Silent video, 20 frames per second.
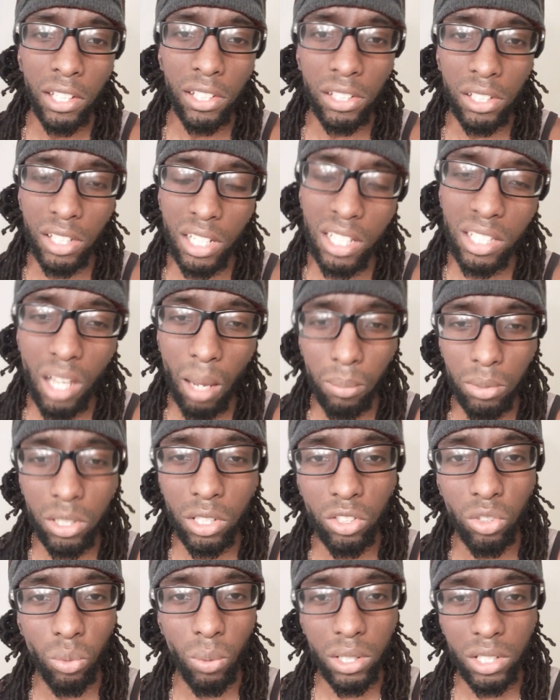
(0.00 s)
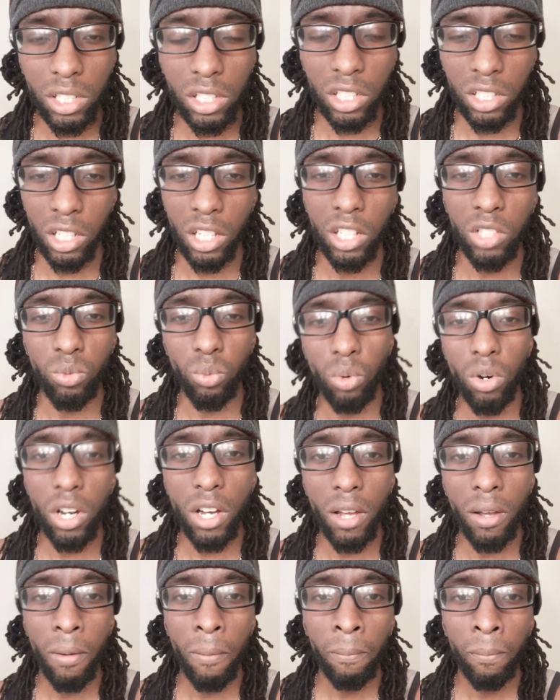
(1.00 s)
these type of situations is
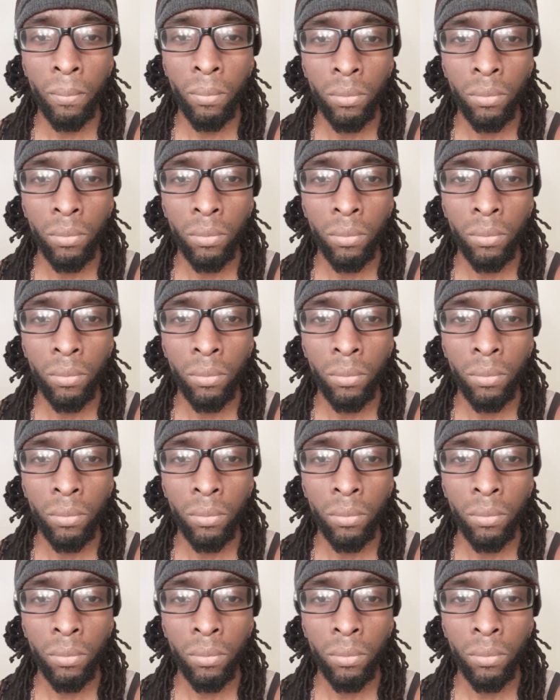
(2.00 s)
what